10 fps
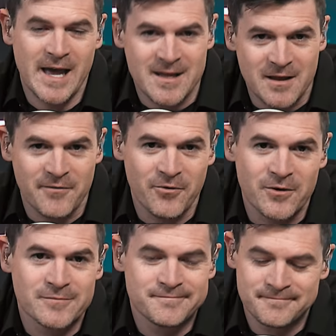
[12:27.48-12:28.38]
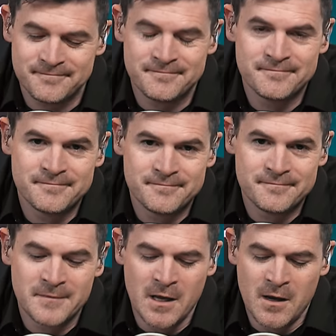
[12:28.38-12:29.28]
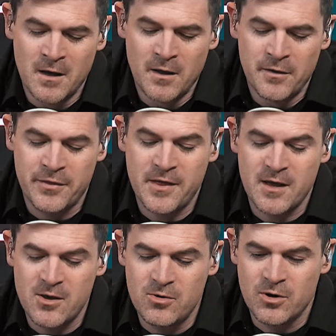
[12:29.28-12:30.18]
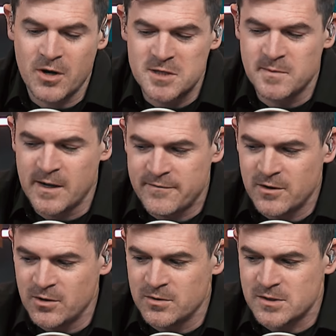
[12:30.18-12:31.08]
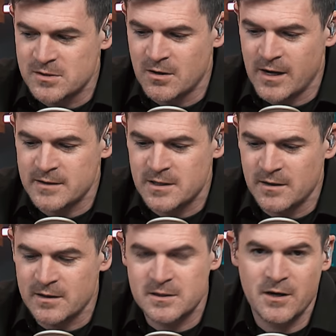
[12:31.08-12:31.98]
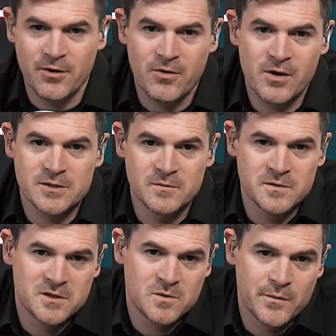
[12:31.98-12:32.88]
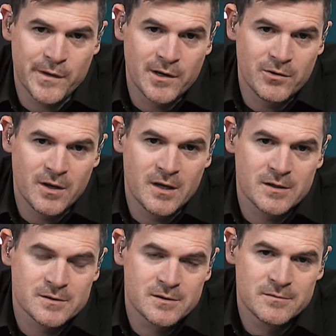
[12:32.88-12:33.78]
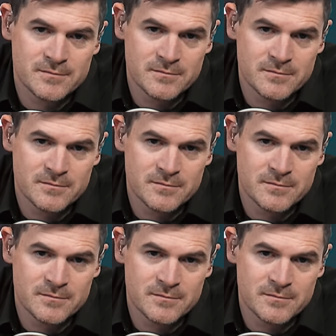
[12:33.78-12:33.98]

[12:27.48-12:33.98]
I hate that for you. The thing you and your husband have to do is to start asking that scary question, which is, what are we going to do next?